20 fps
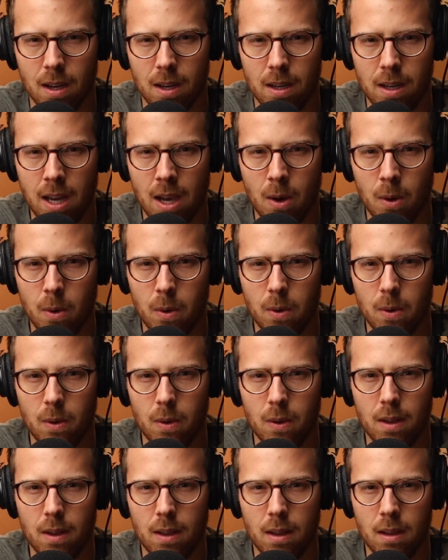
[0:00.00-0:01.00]
Now,
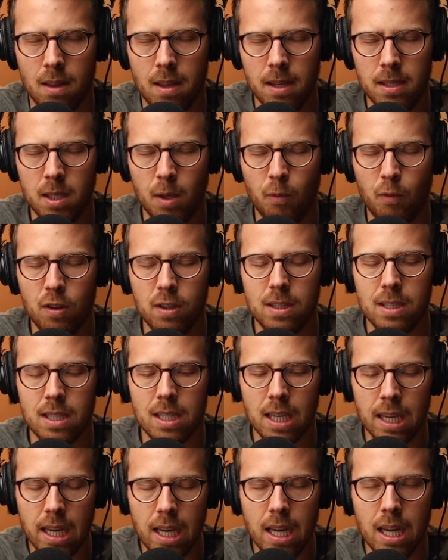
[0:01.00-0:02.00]
this
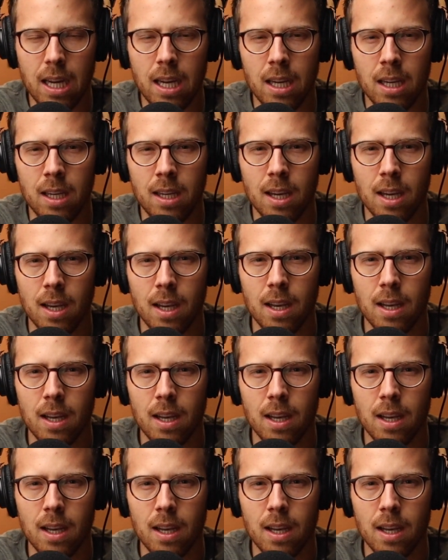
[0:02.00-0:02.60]
fatigue